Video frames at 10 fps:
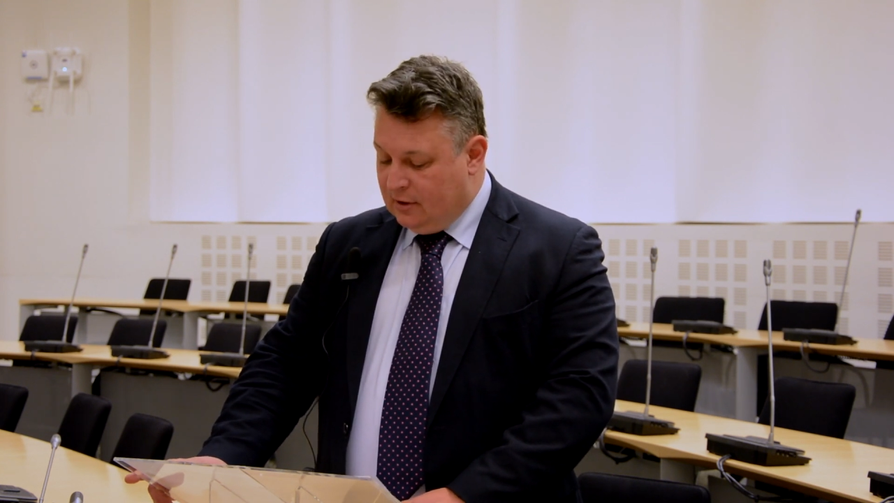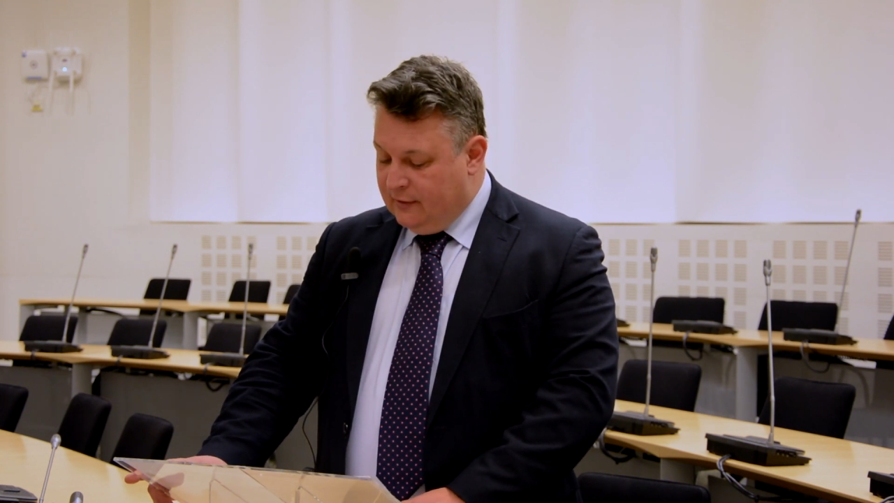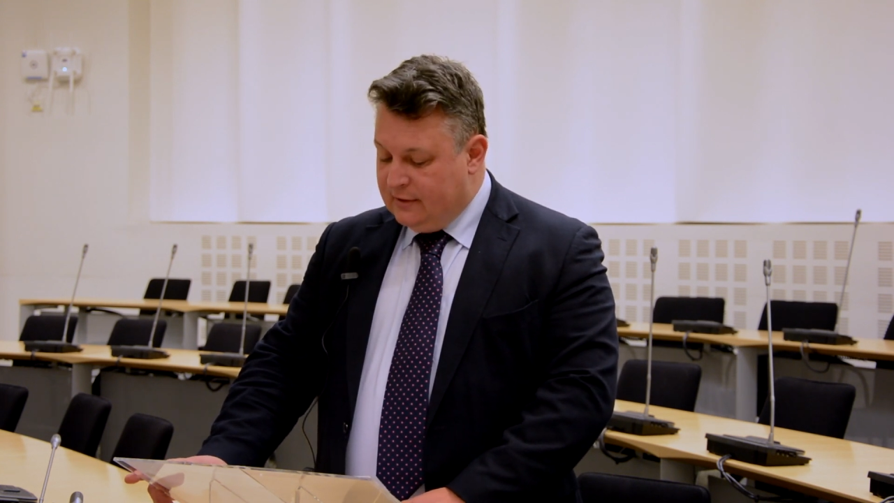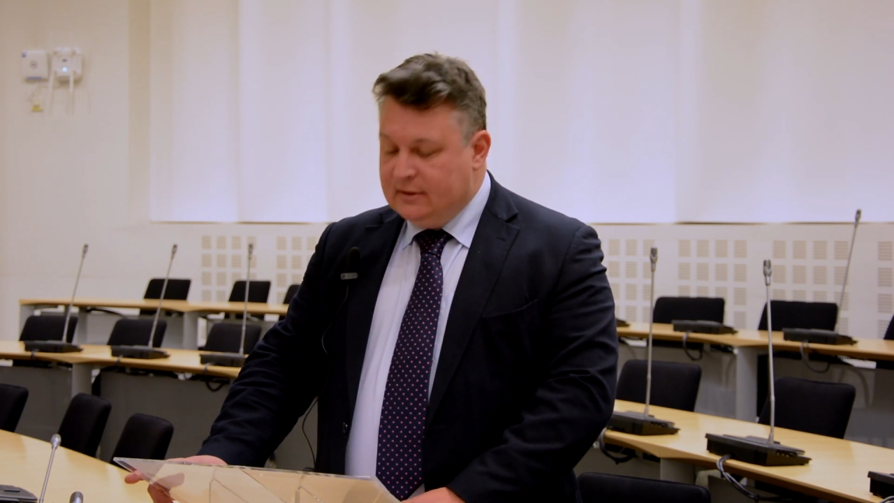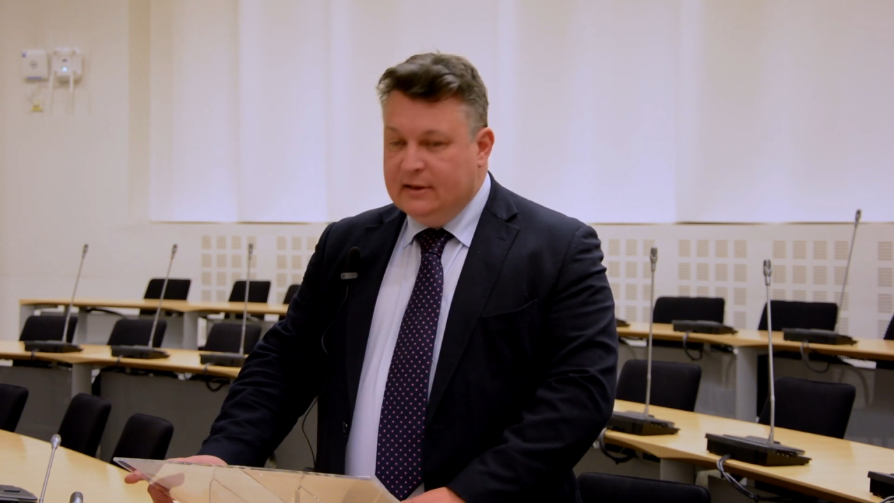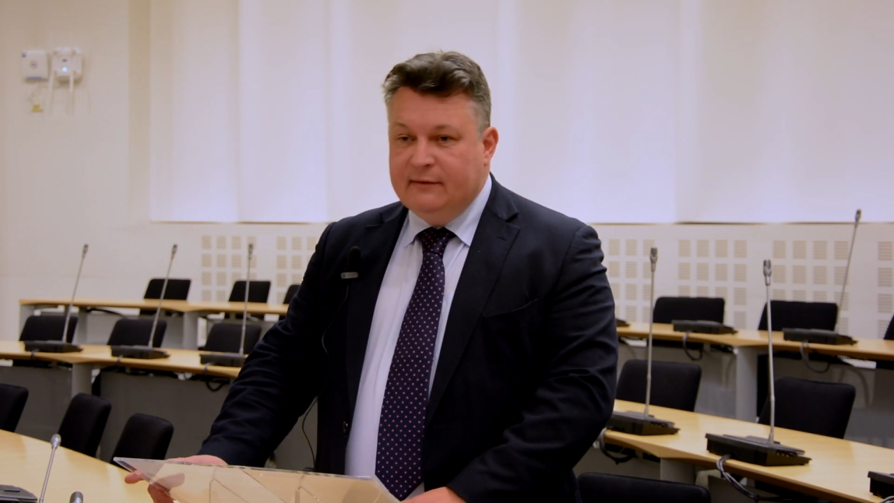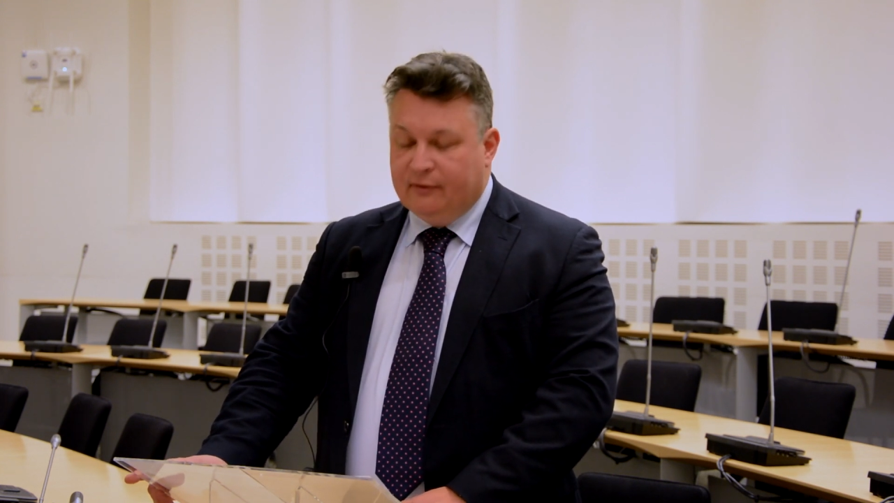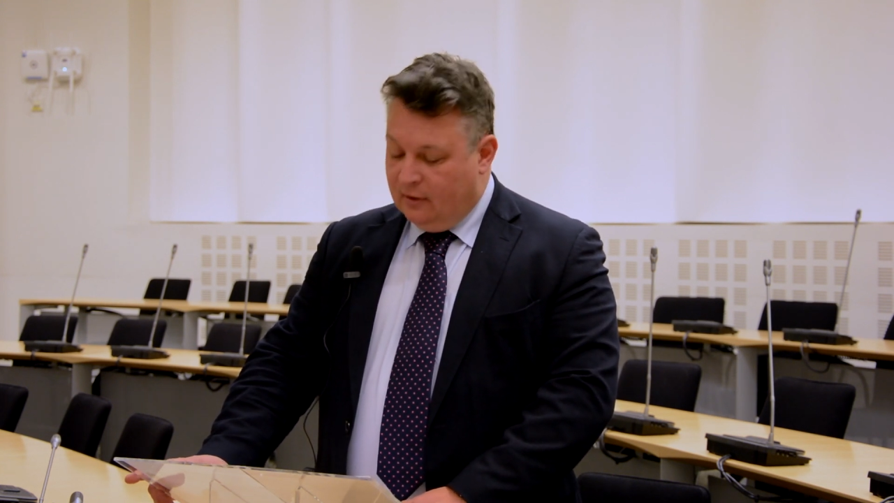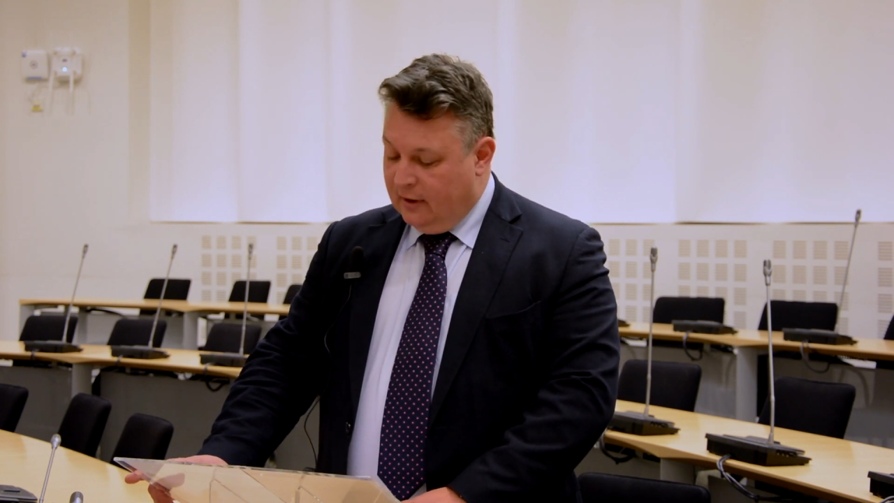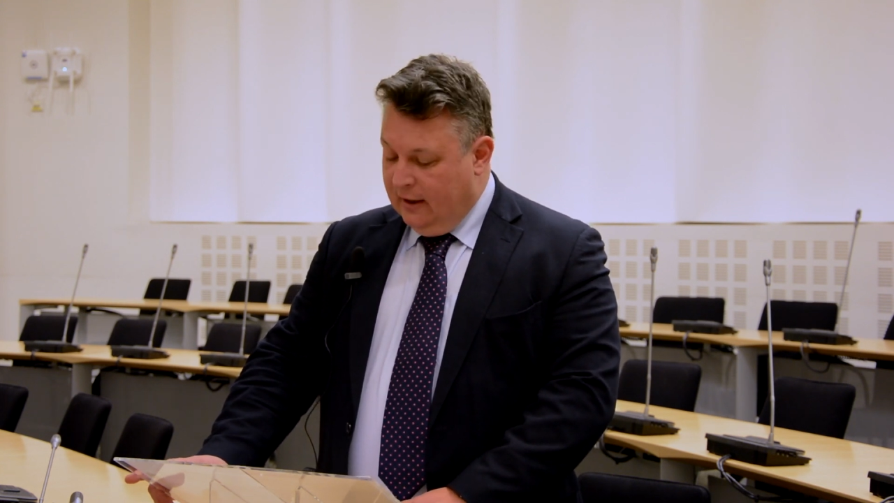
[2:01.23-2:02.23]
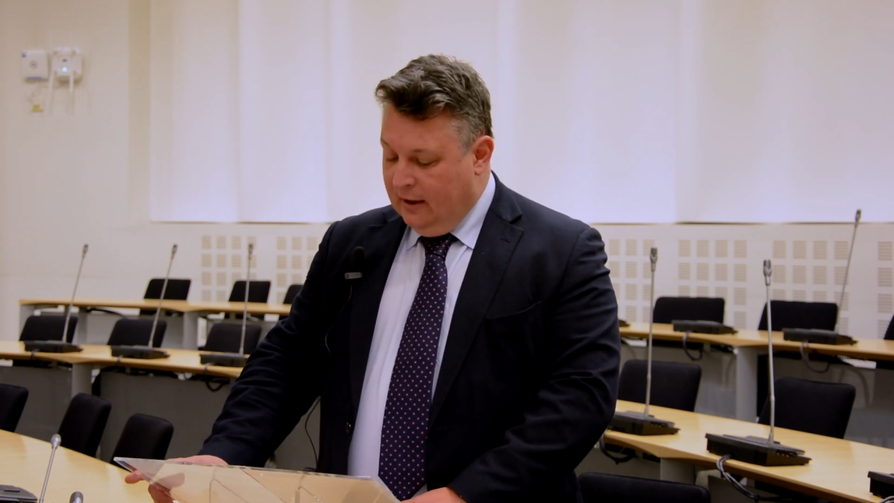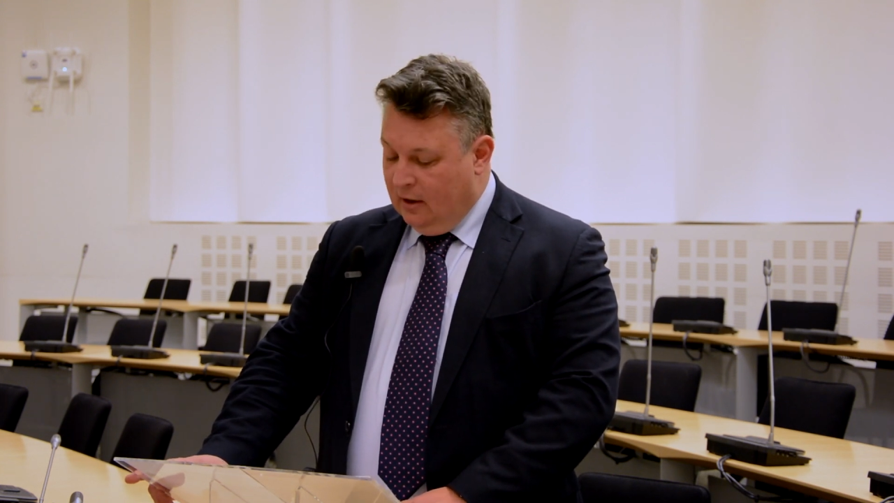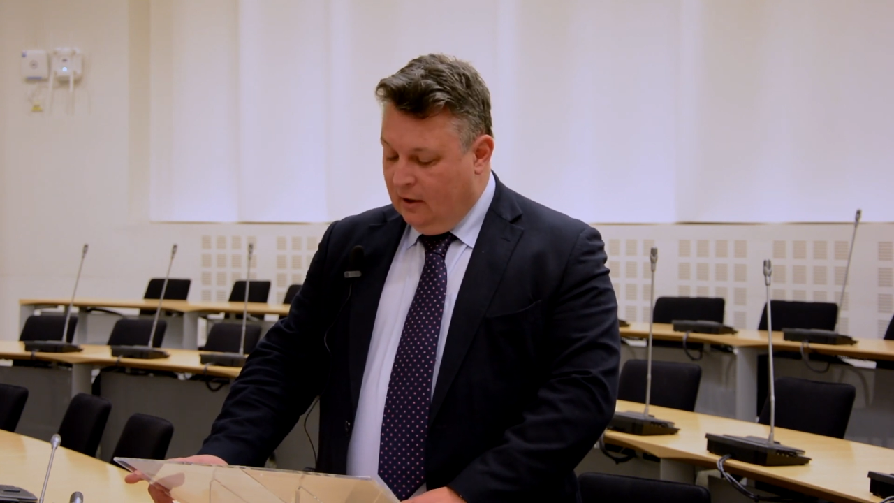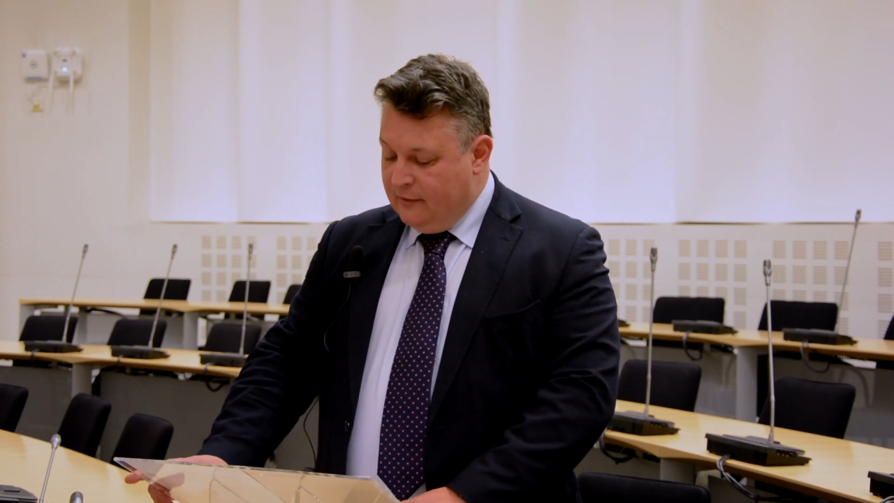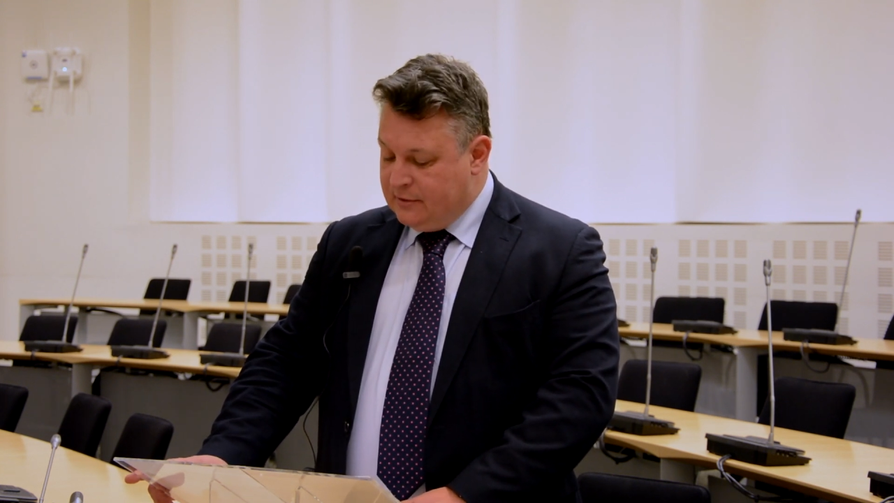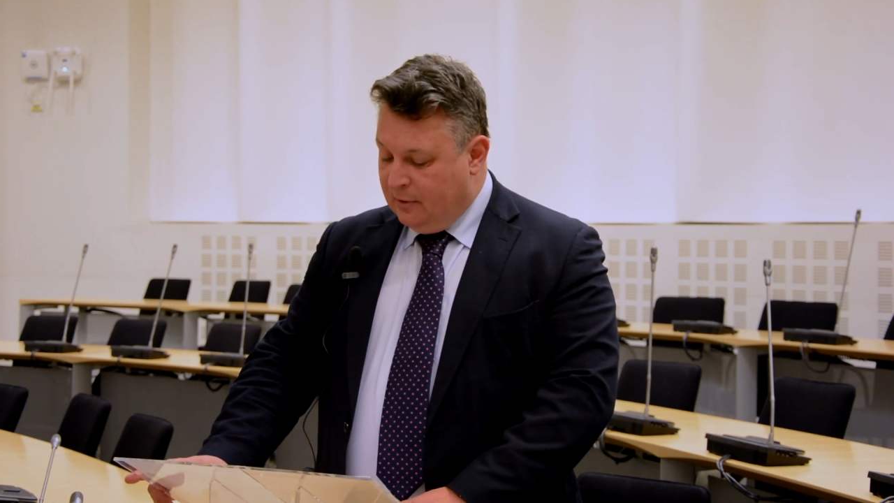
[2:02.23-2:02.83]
on the delivery of its